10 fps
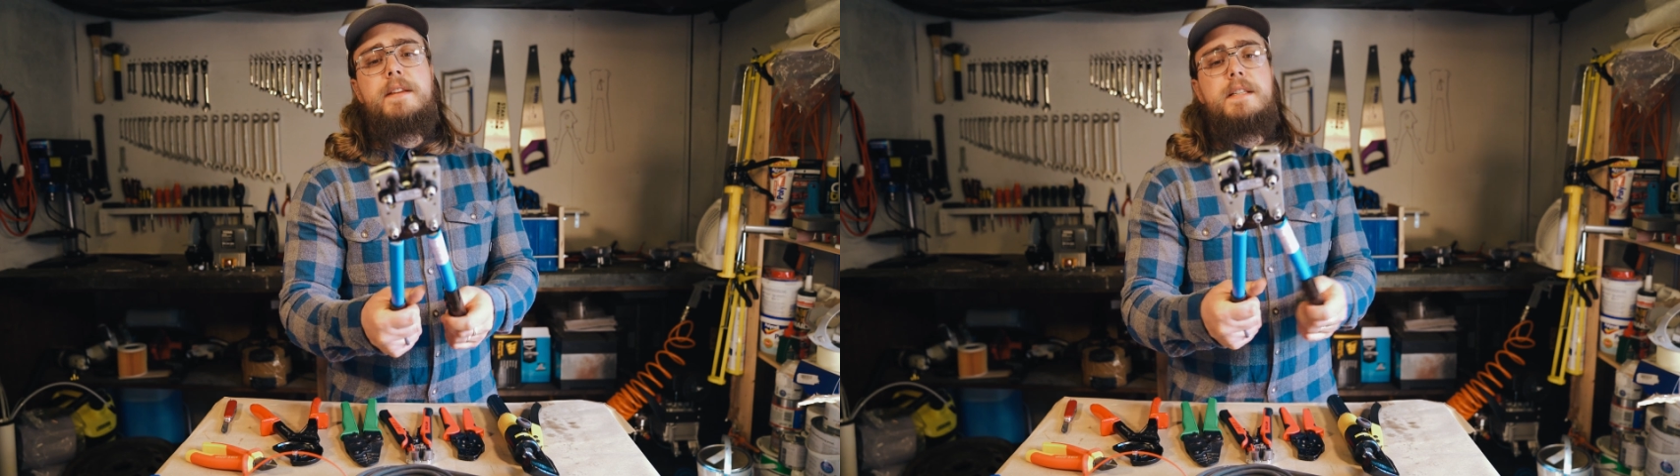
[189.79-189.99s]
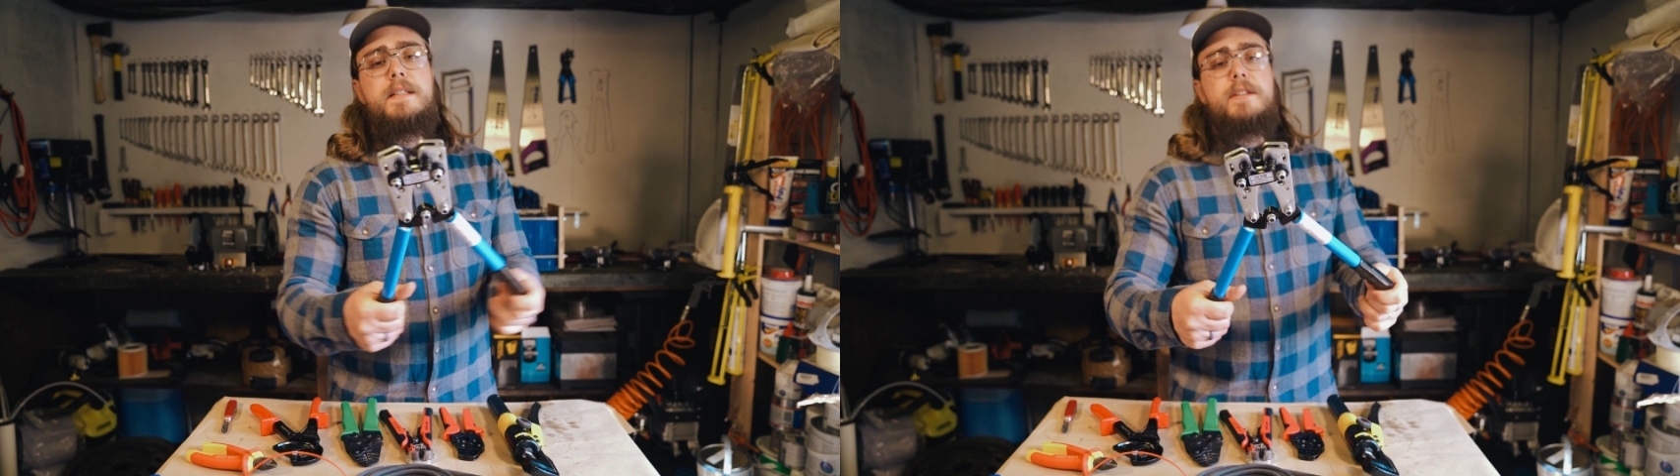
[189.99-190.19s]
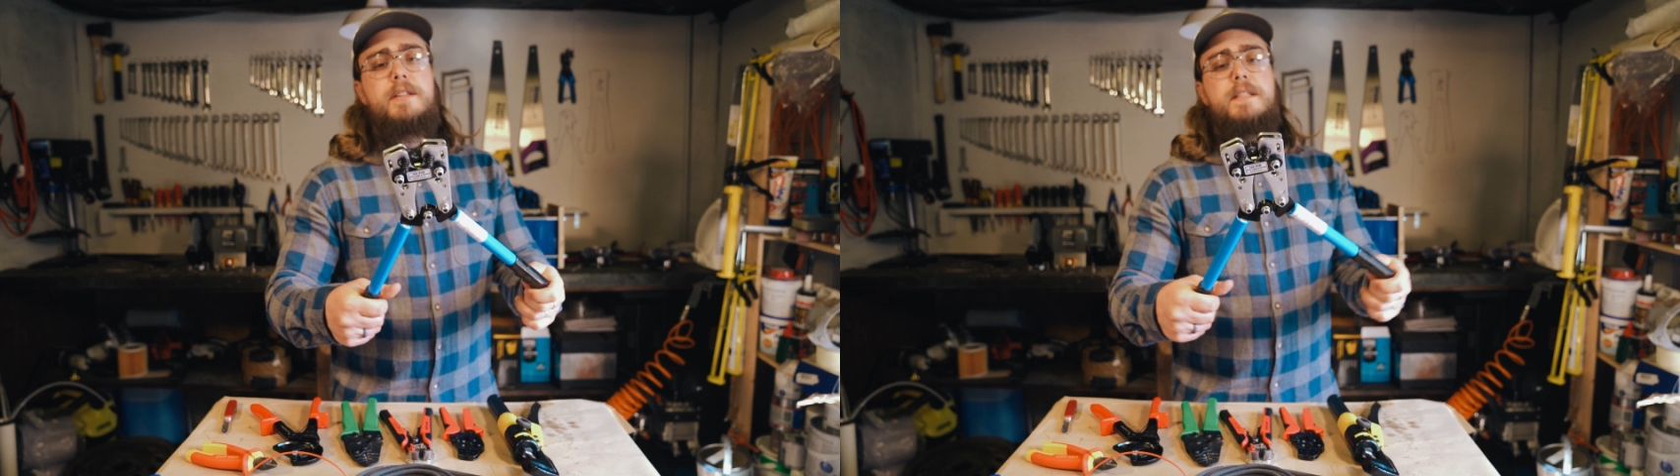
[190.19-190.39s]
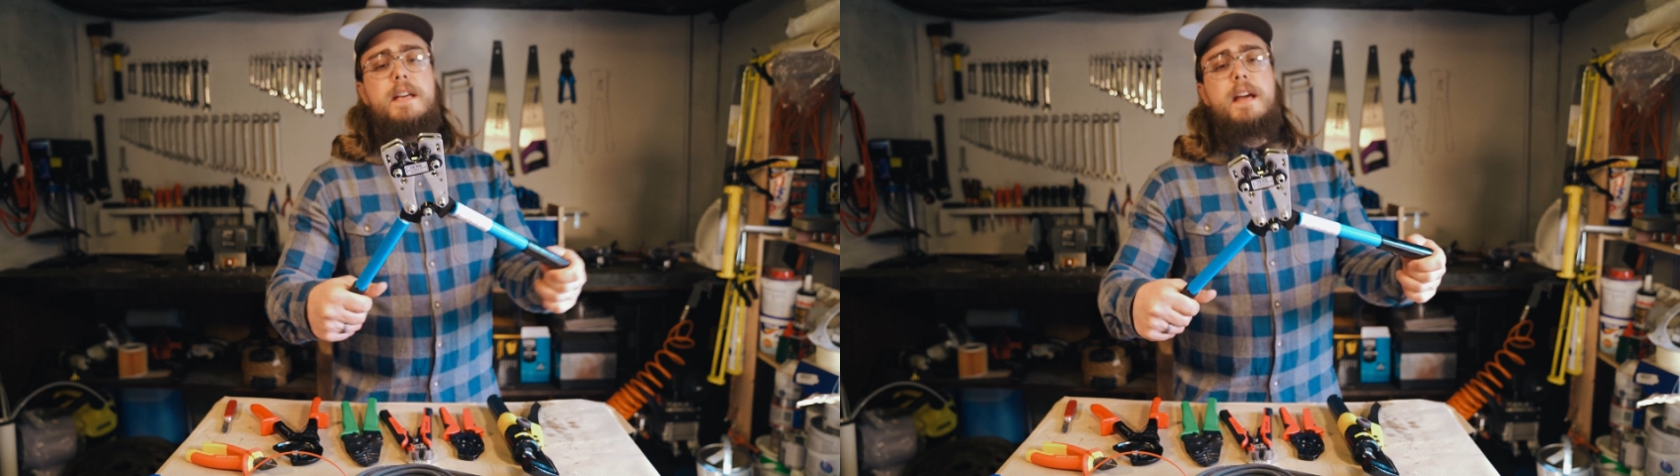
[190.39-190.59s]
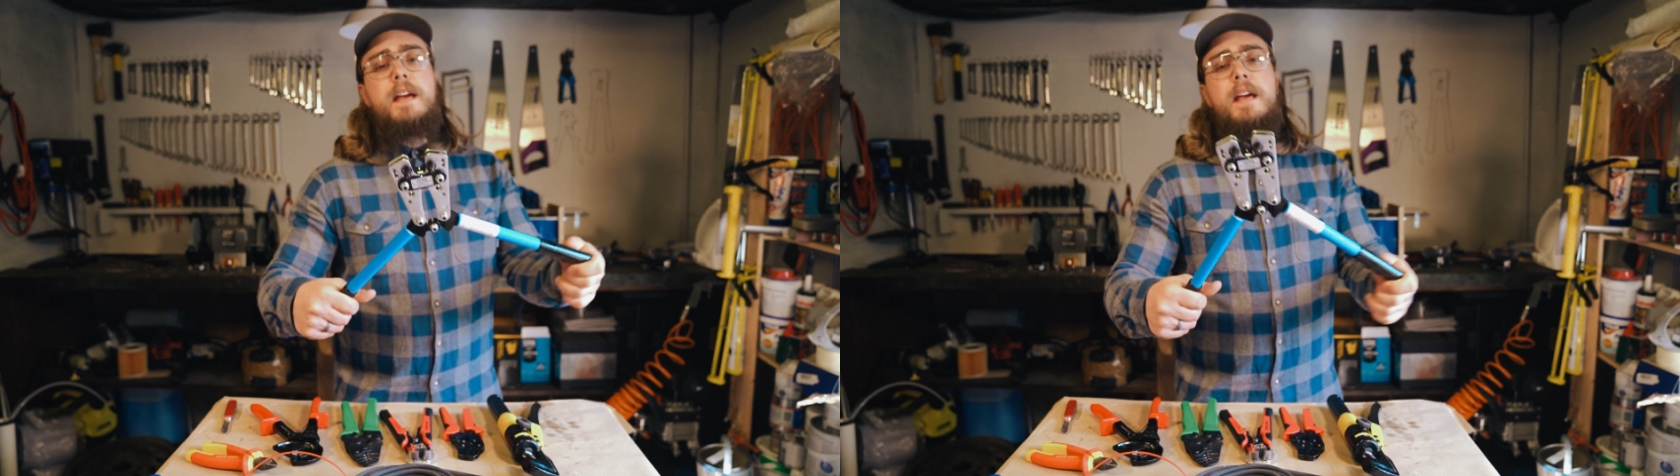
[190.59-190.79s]
This is just
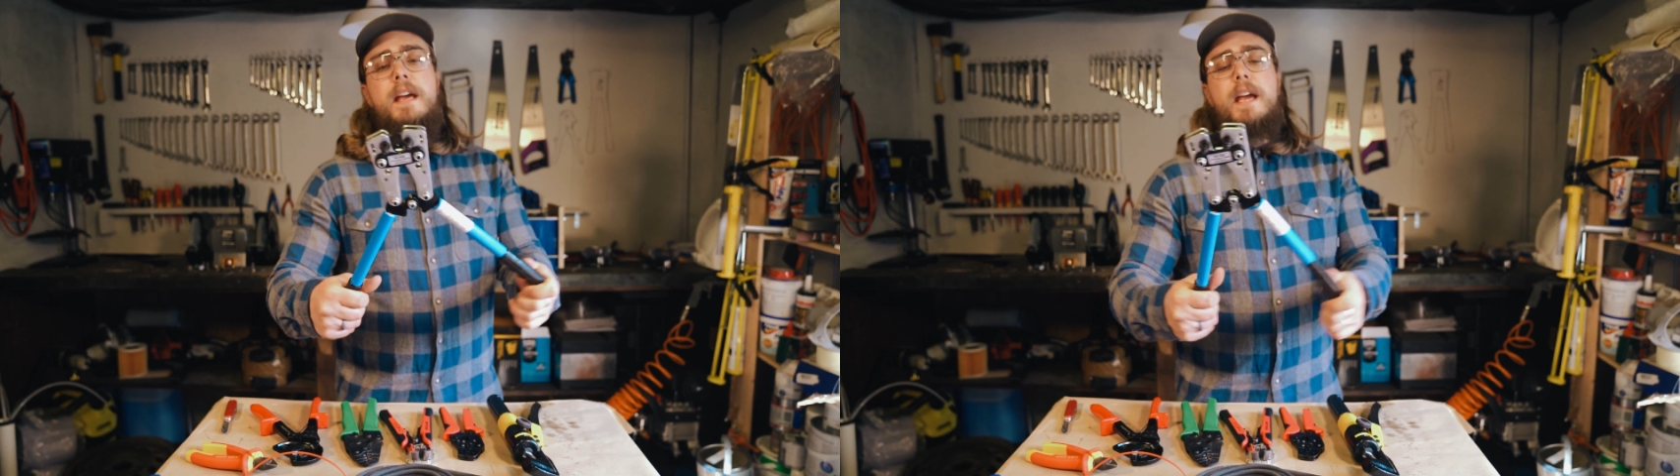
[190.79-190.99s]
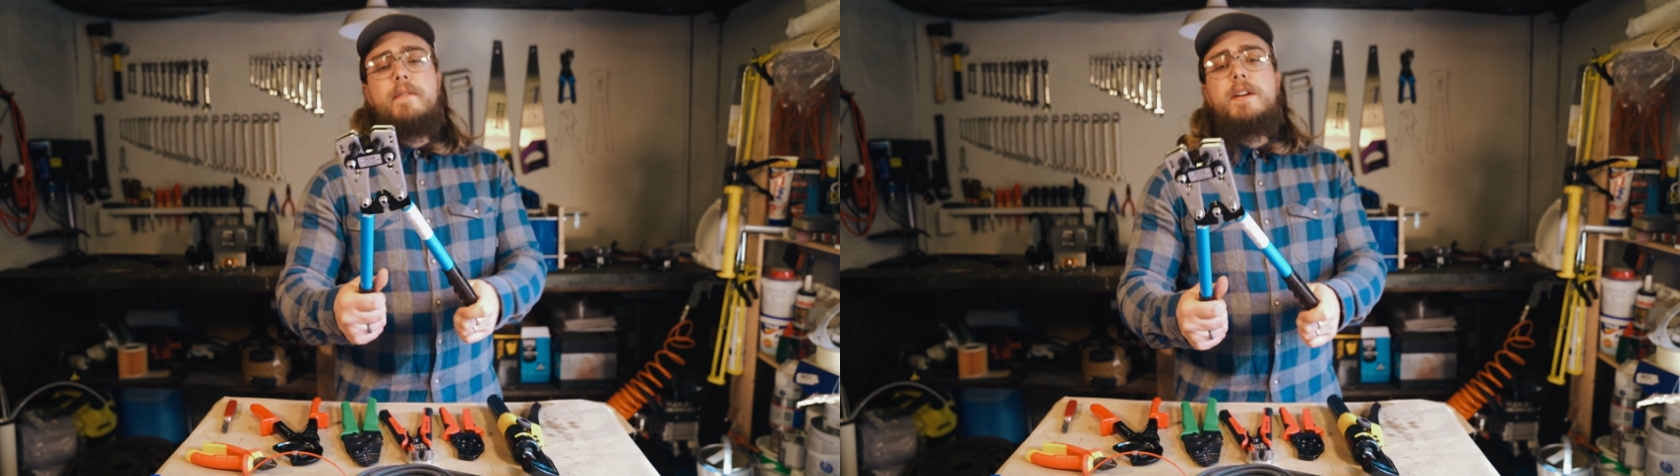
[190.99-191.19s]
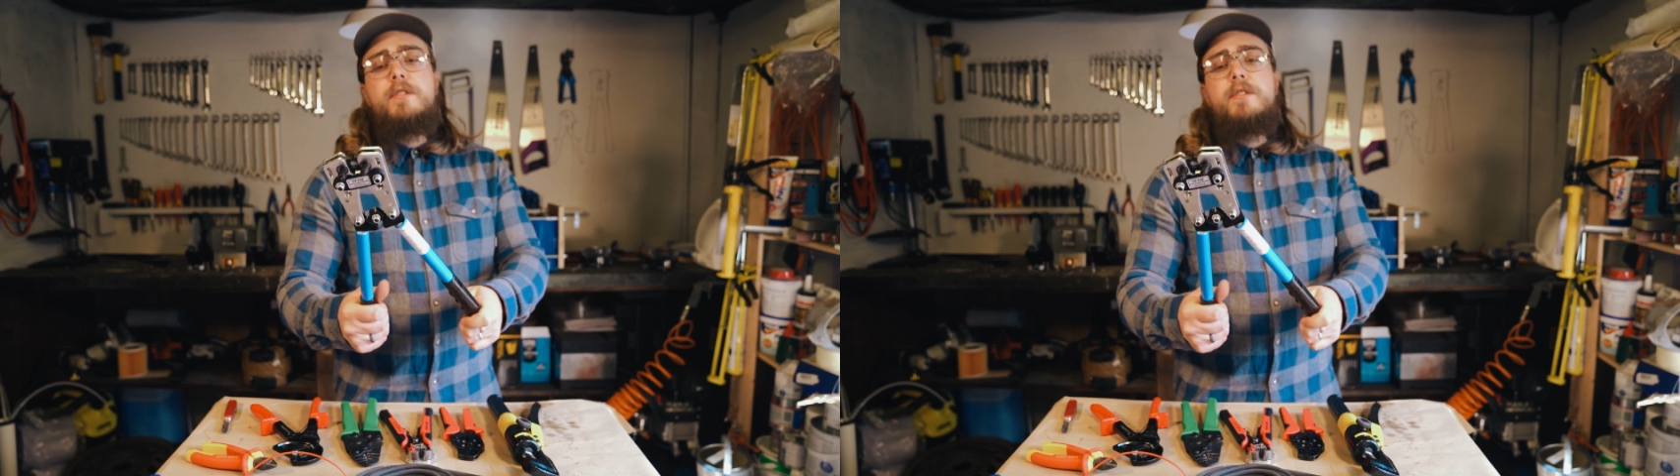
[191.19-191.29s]
a heavy